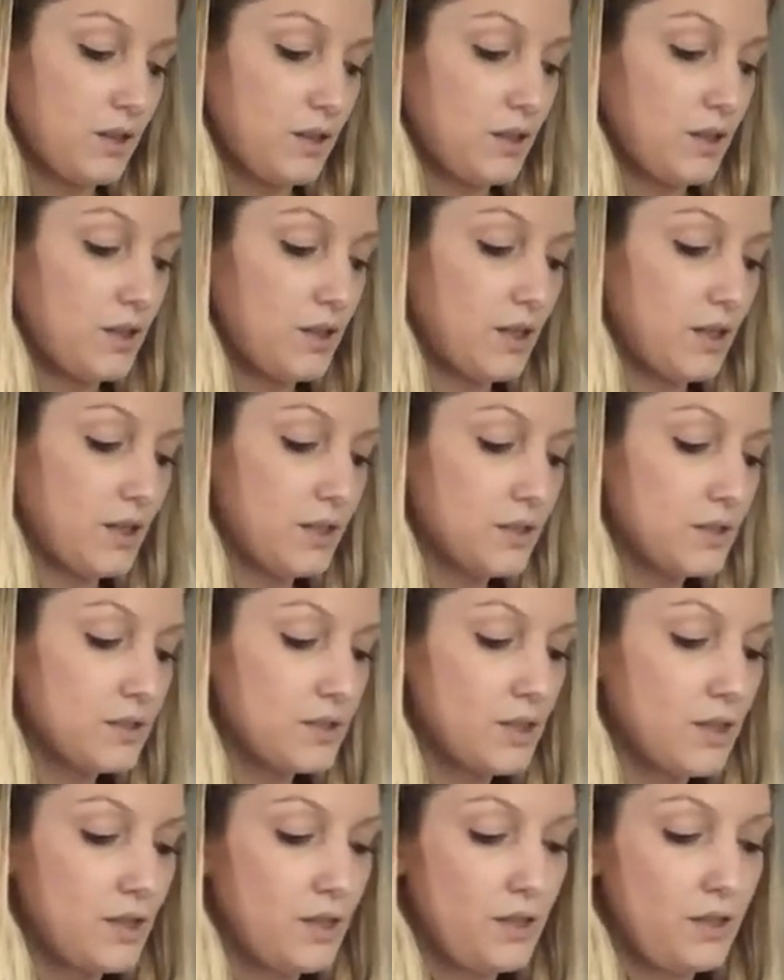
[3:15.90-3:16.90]

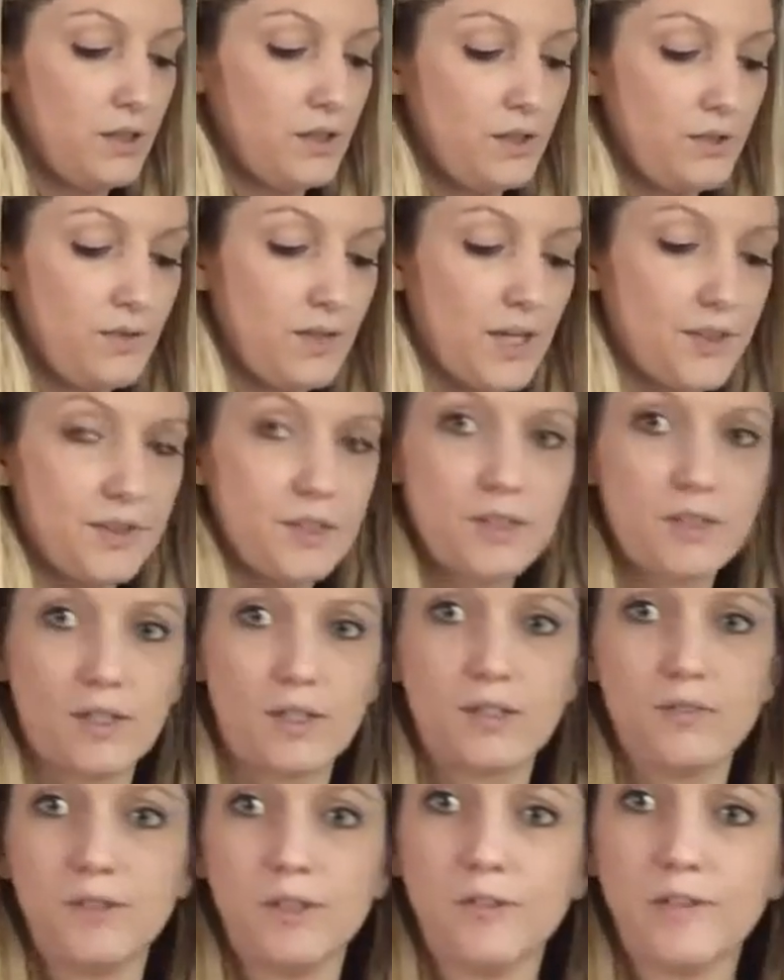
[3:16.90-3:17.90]
And you've got the
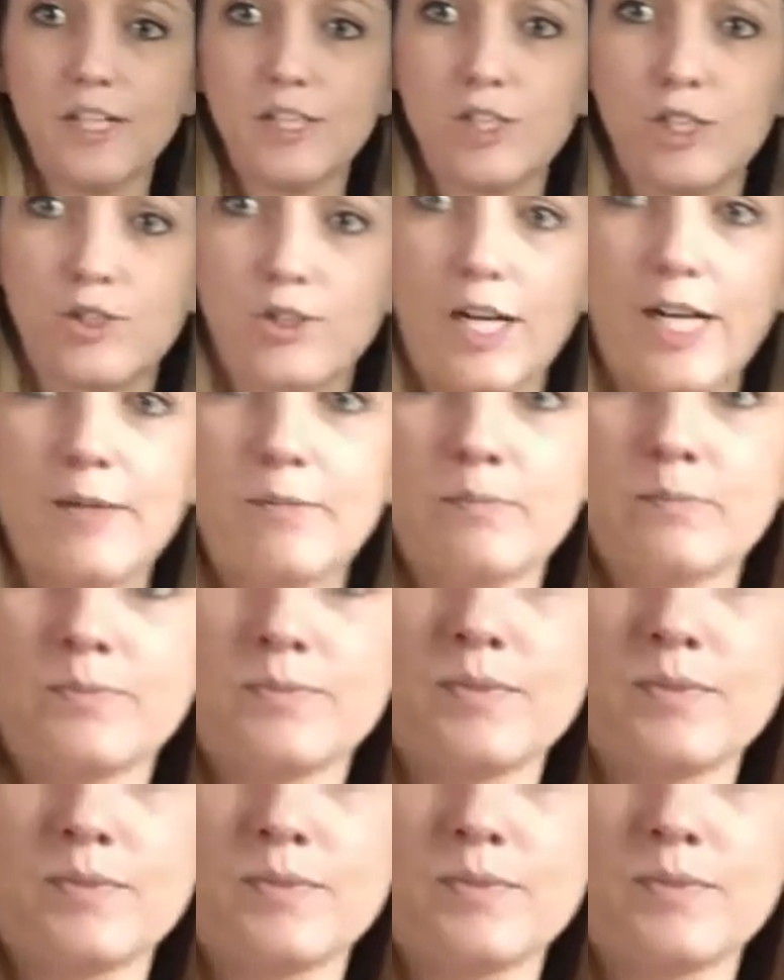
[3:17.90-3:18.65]
start of your veggie tray.